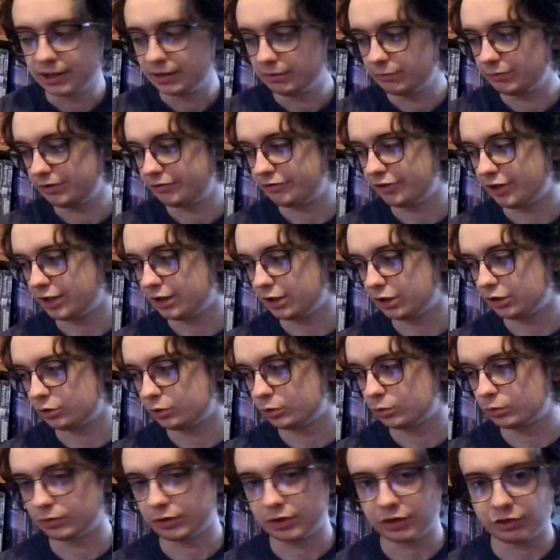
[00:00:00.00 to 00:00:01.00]
we
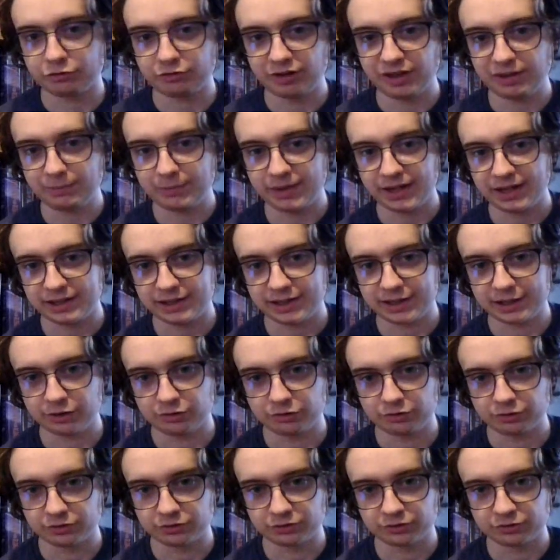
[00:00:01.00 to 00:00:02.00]
follow three main
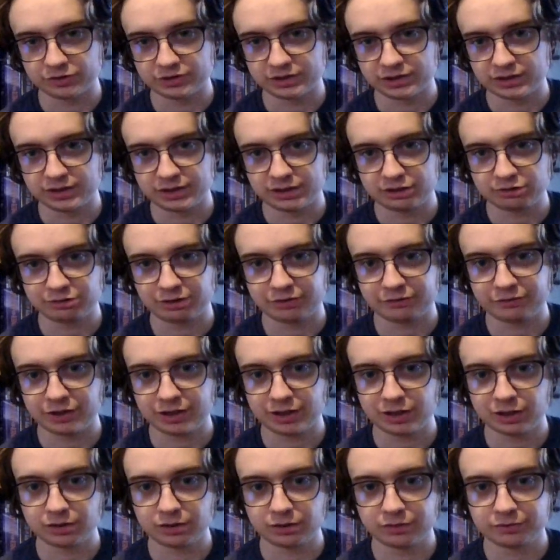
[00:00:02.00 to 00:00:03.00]
characters in this. We
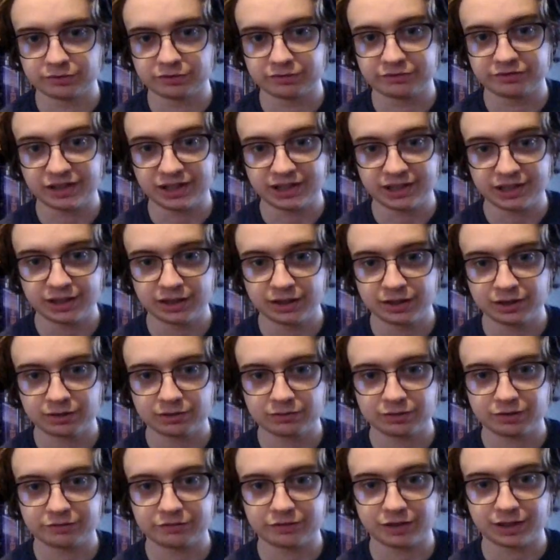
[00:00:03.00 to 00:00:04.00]
follow Vivenna,
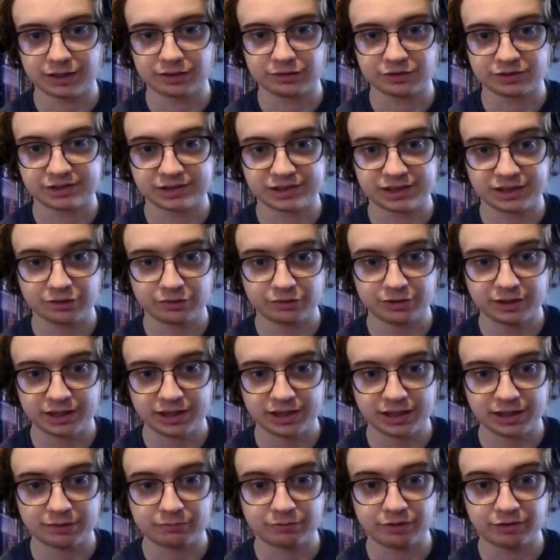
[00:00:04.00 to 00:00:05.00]
we follow
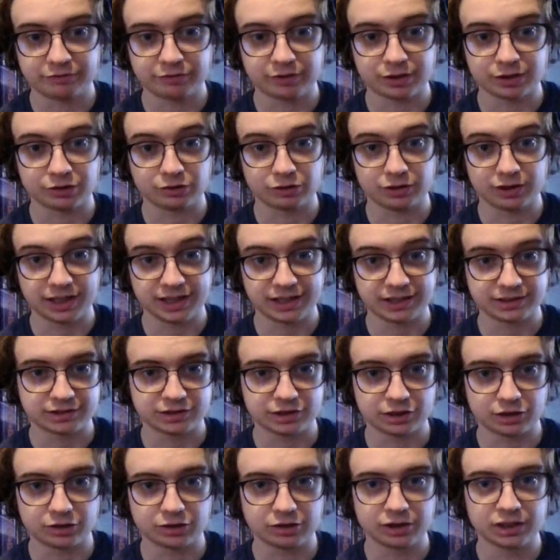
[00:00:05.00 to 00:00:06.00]
Siri, and we follow
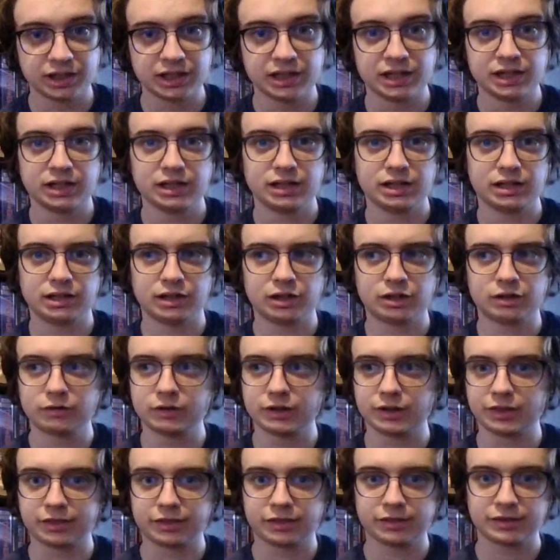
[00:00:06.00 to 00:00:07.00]
Lightsong, along
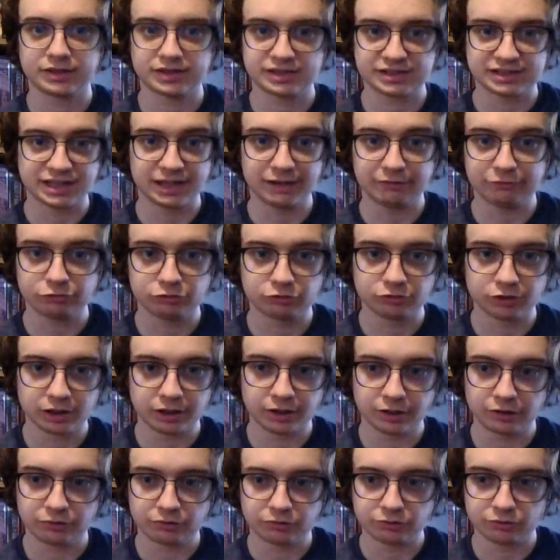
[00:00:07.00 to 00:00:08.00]
with several
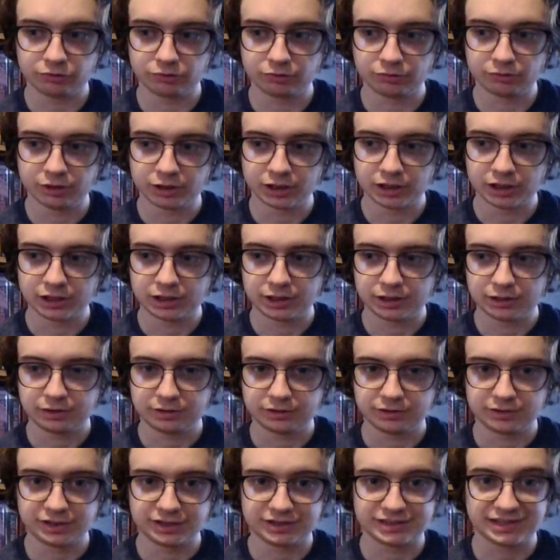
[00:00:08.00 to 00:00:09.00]
other
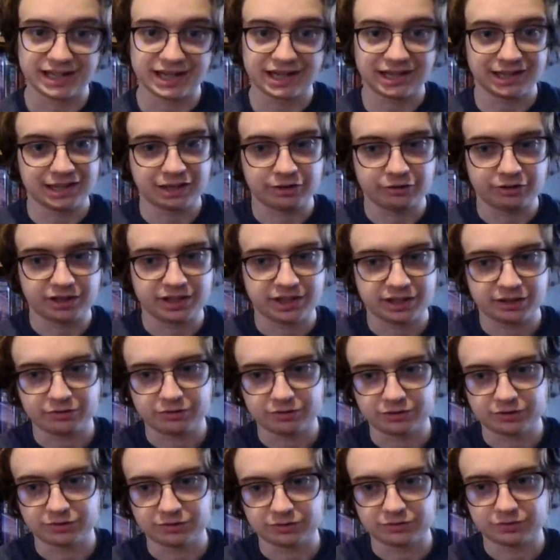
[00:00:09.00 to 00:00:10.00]
secondary
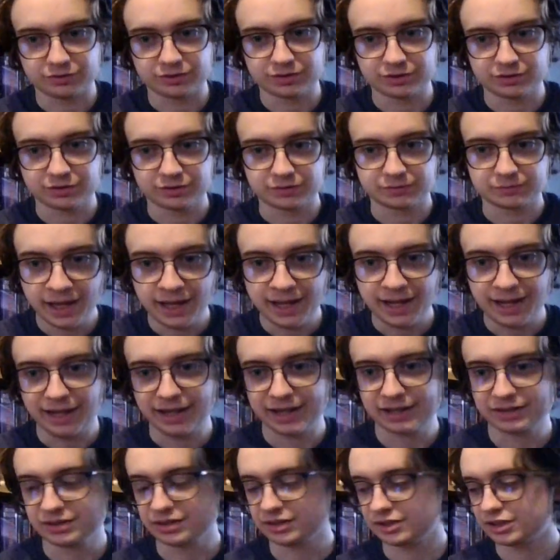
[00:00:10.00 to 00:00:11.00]
characters.
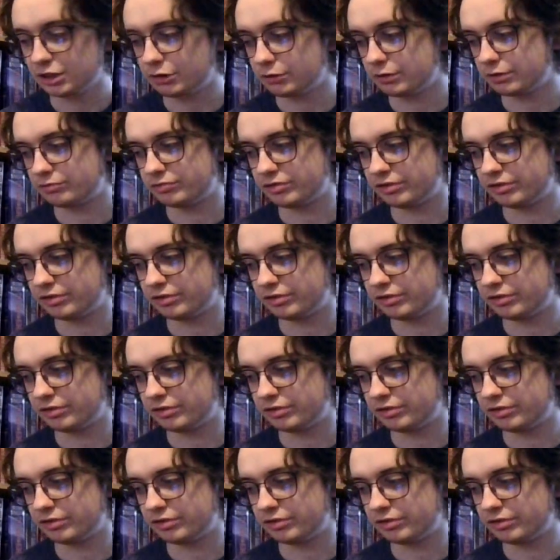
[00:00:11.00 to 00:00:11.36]
I guess I'll start with